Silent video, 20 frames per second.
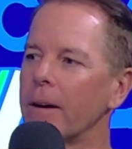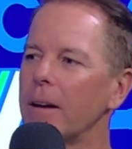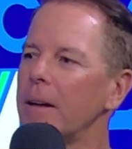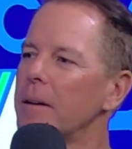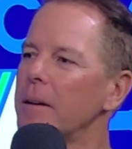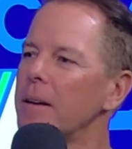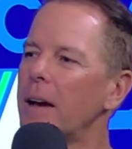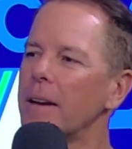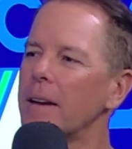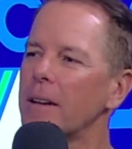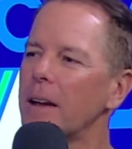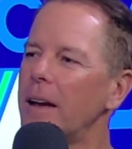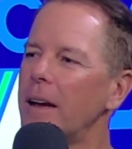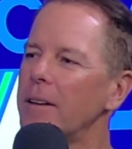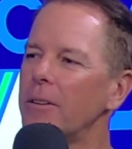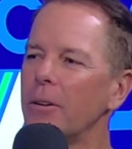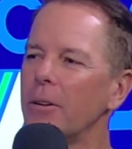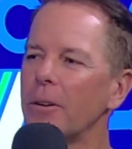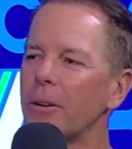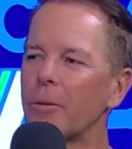And I
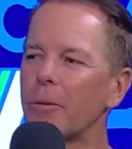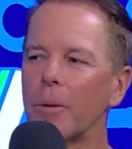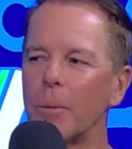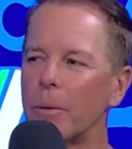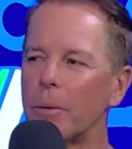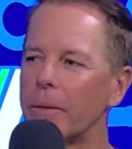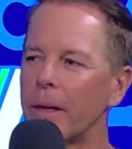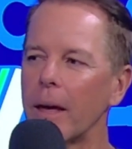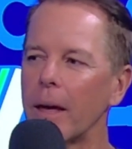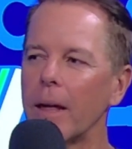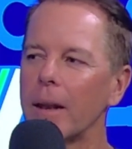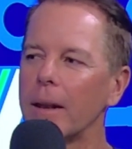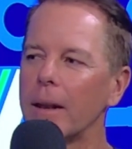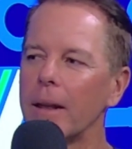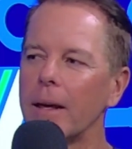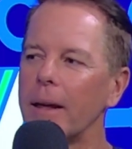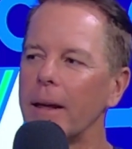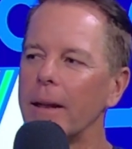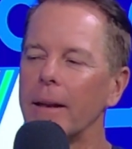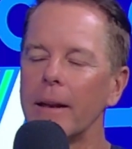don't agree with that.
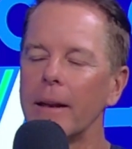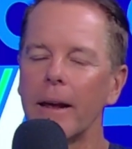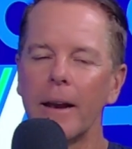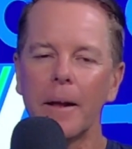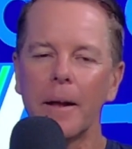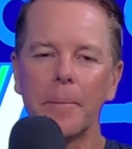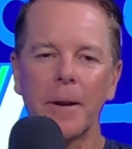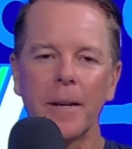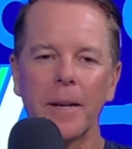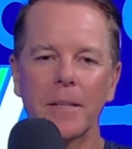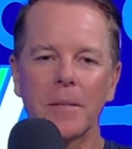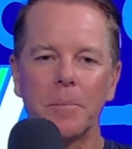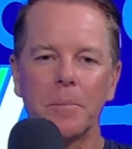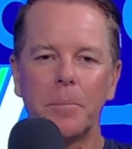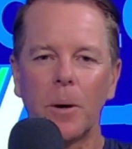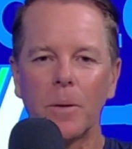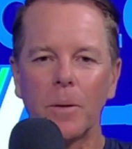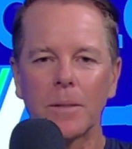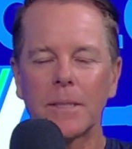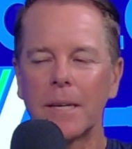And I mean, it's a
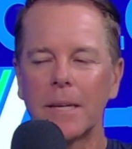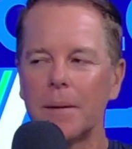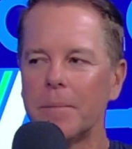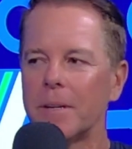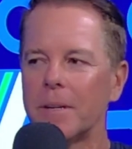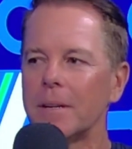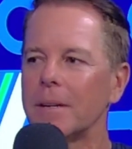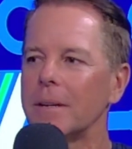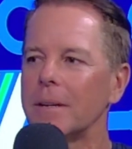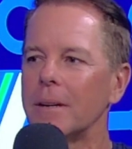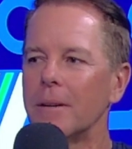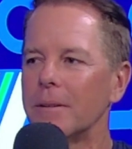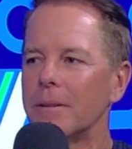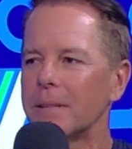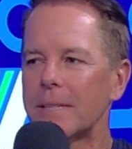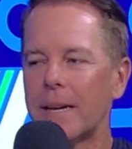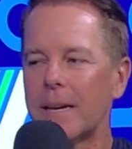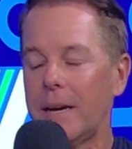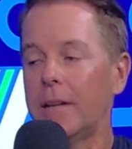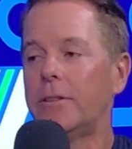bold statement,
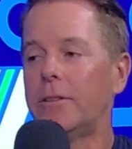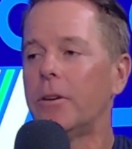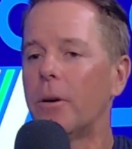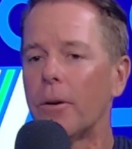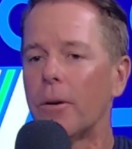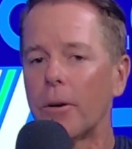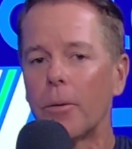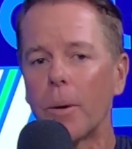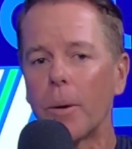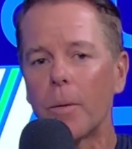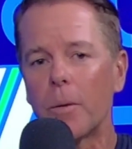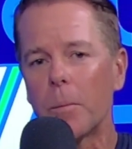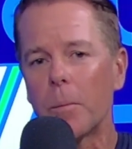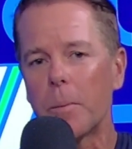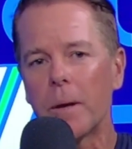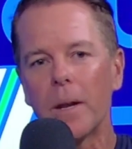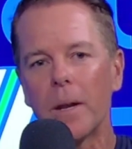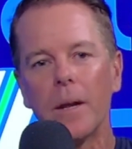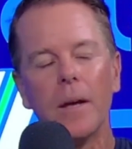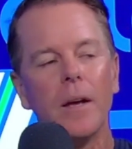to say I don't agree with it.
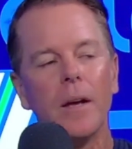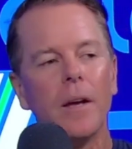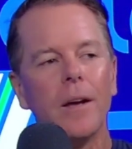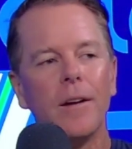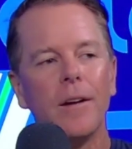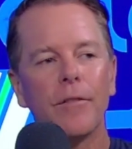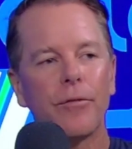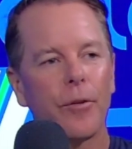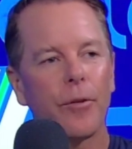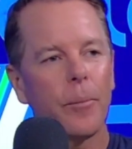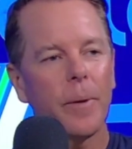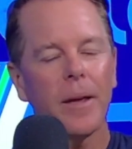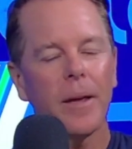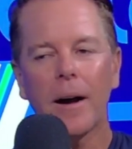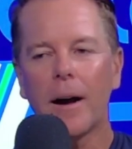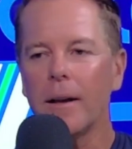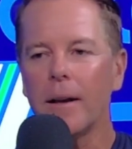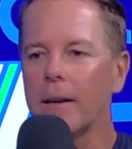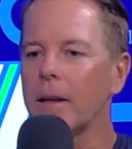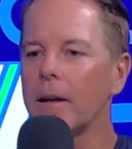But for
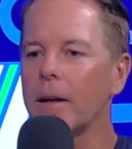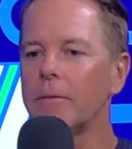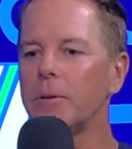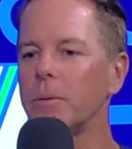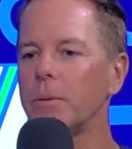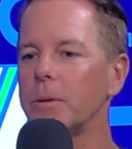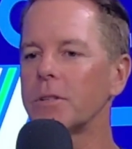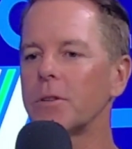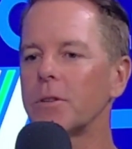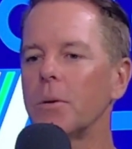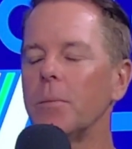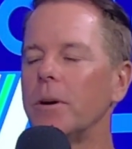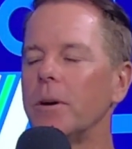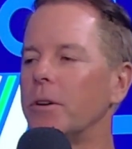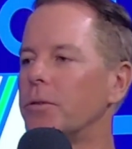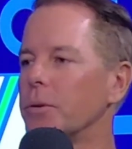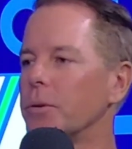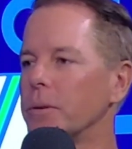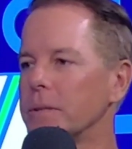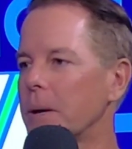me, I love doing so
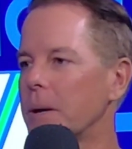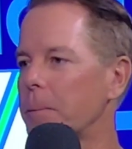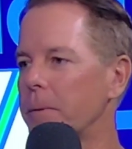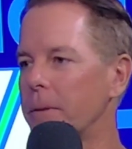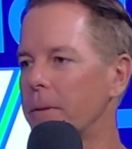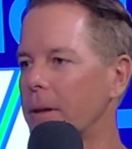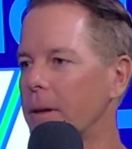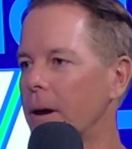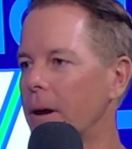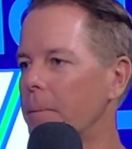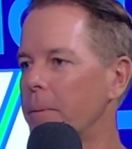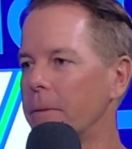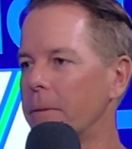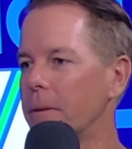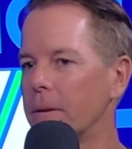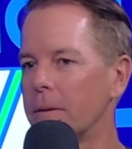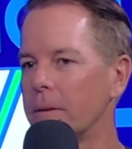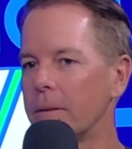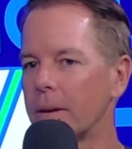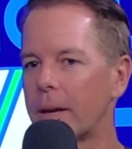many drills up in
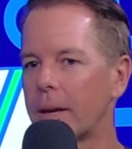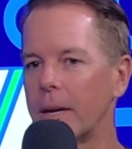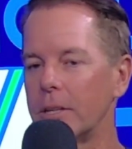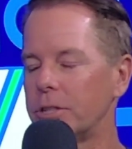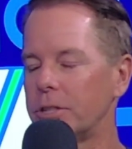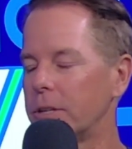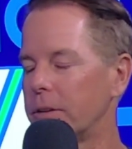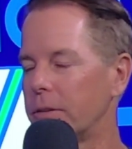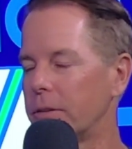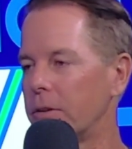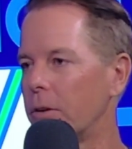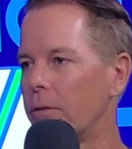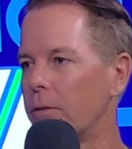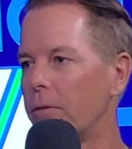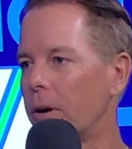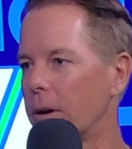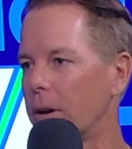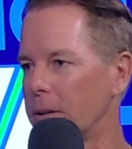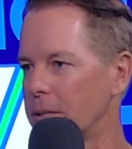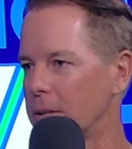the kitchen in the no
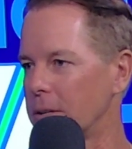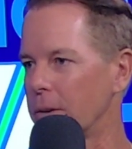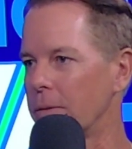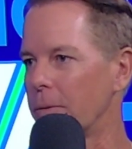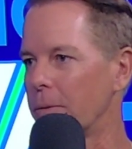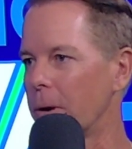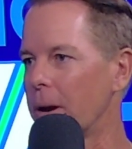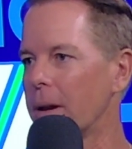volley zone.